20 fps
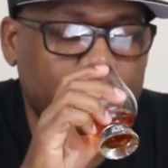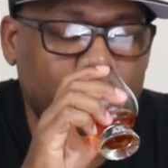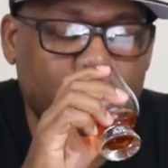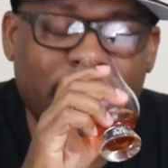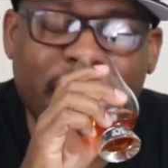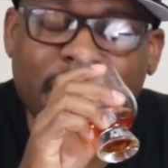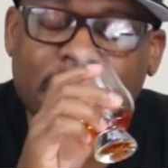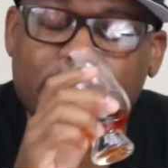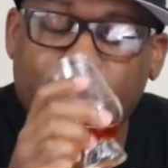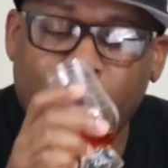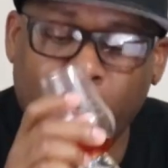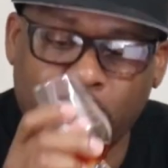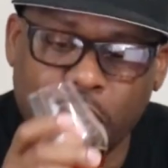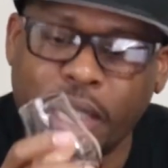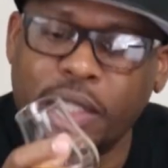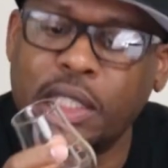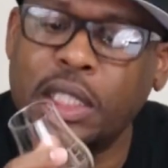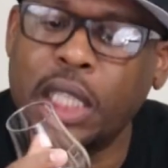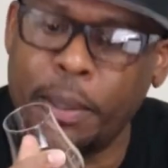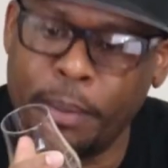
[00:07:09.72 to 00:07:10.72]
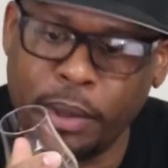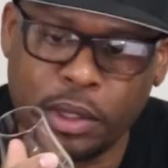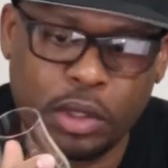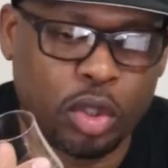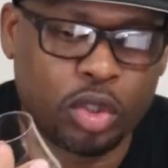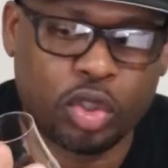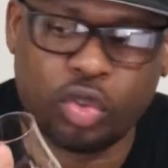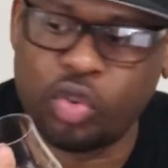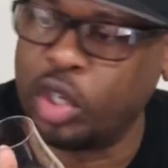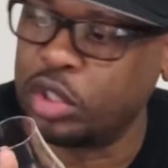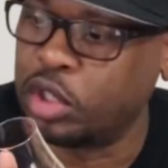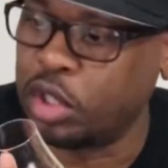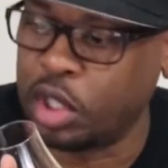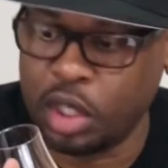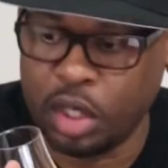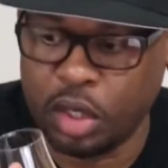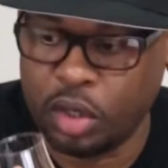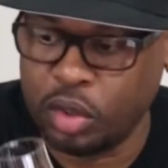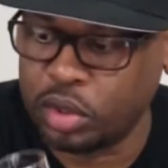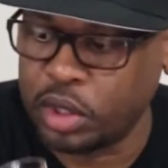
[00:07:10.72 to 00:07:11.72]
It smells like Cinnamon Toast Crunch on the
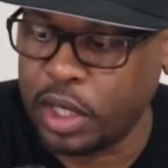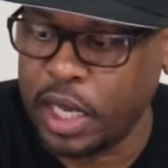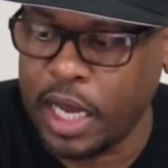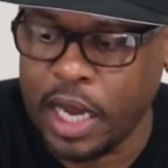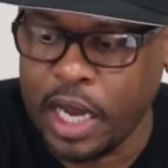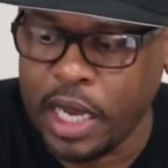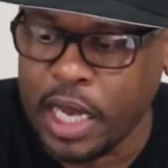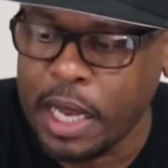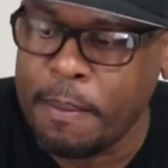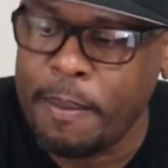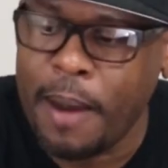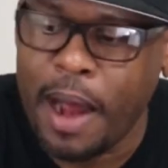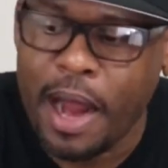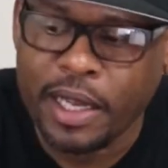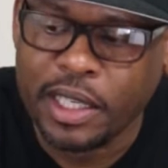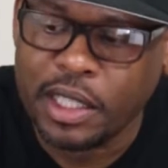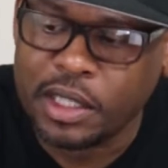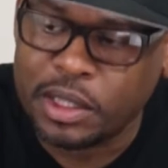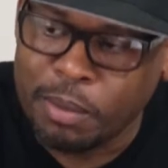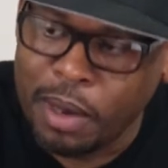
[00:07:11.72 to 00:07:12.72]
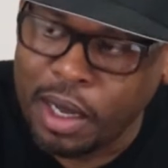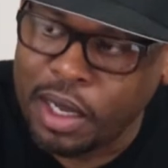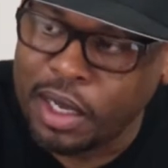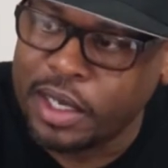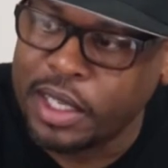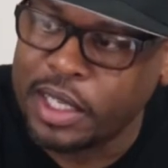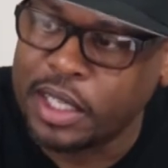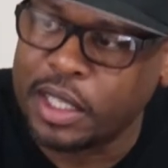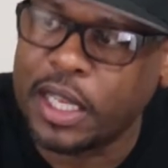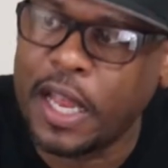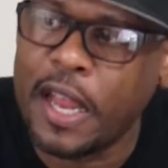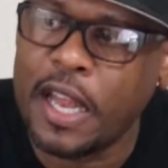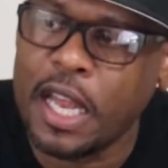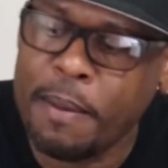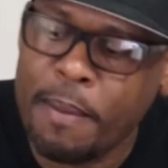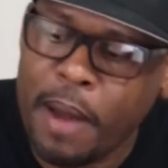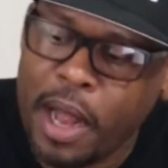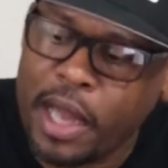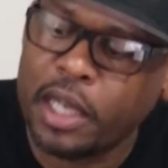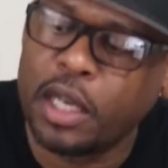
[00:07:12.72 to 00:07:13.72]
nose. Anybody smelling it?
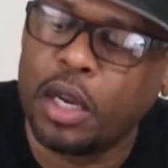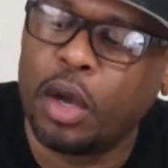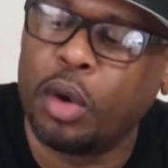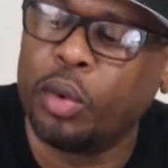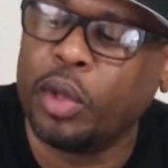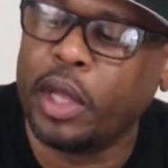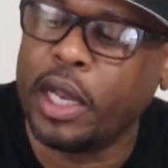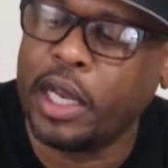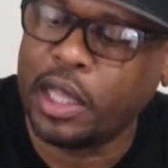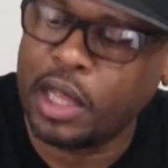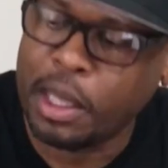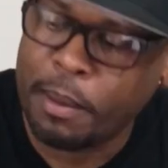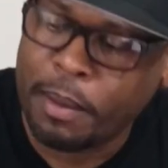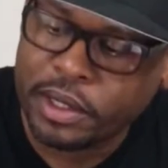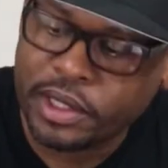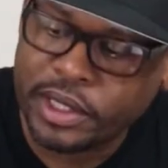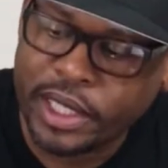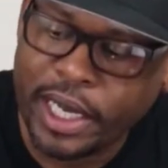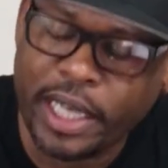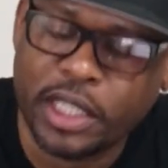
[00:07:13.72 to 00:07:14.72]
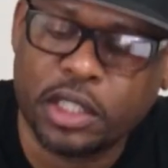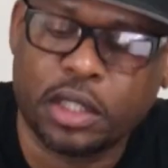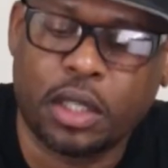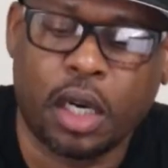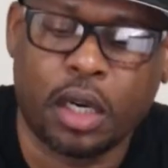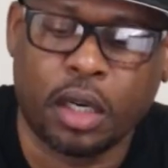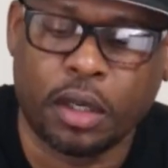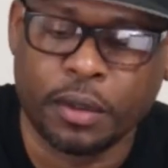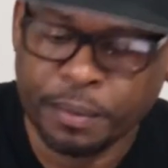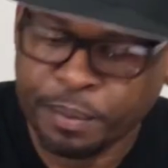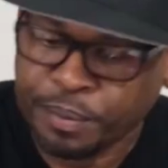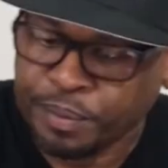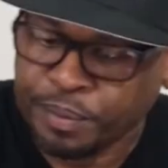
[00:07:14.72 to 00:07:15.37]
Anybody know anything about J.H. Cutter?